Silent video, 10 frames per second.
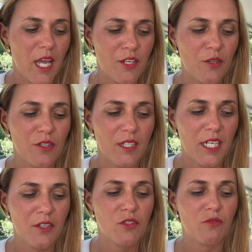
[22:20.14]
And you just
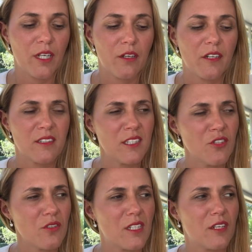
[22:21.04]
kind of surrender. Because it's
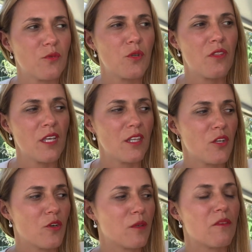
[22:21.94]
interesting, because when you think that
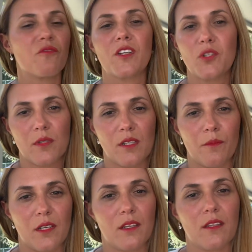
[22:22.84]
you're going to be finished with
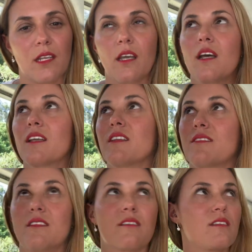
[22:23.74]
something, and then like
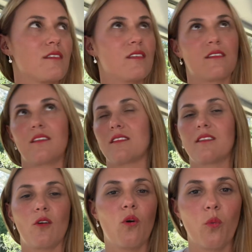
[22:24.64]
this,
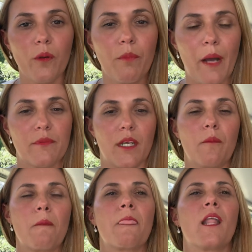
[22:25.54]
and the whole world pops
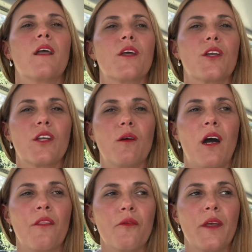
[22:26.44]
up,
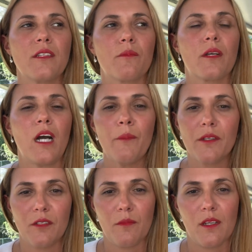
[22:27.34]
other things have been
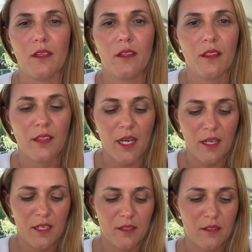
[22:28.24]
coming to me
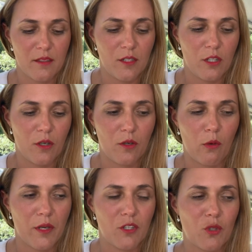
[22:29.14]
that is,
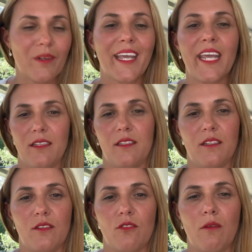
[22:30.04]
going to enhance
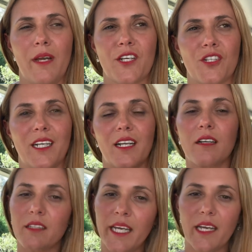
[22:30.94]
it. So I'm actually kind
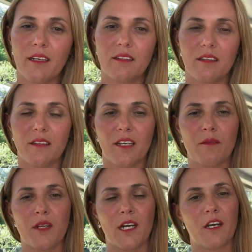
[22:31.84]
of glad that
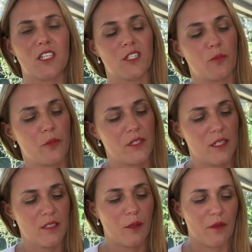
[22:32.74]
I'm not
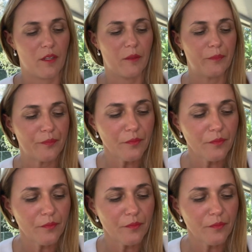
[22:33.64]
100% done with it.